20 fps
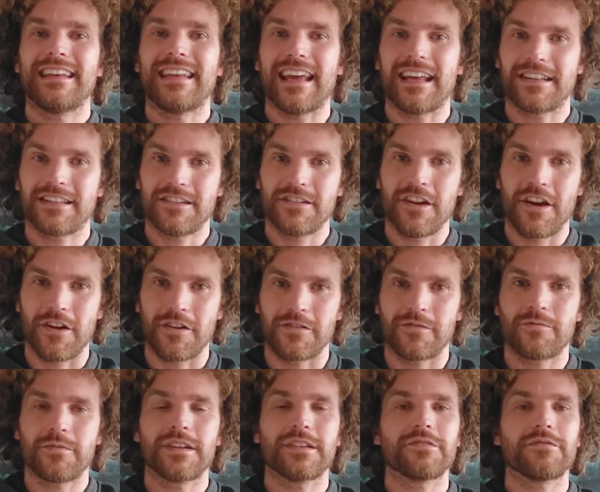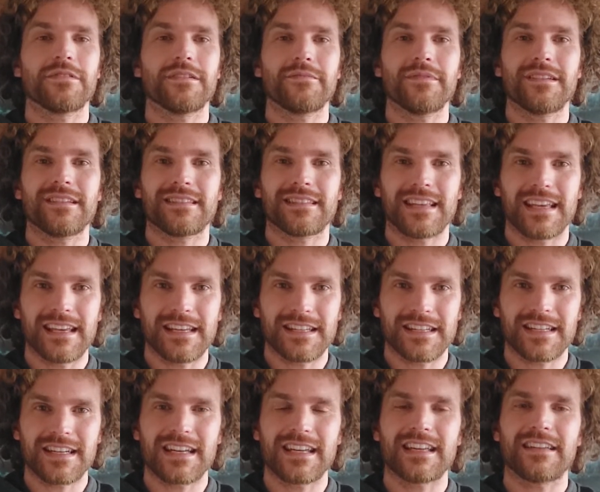now, note, we're doing a bit of
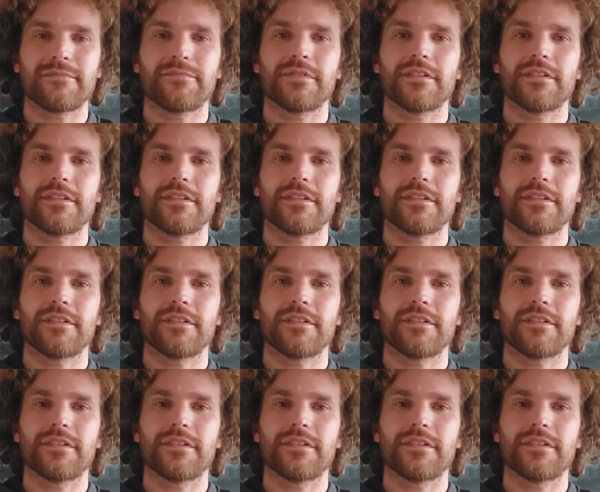teaching,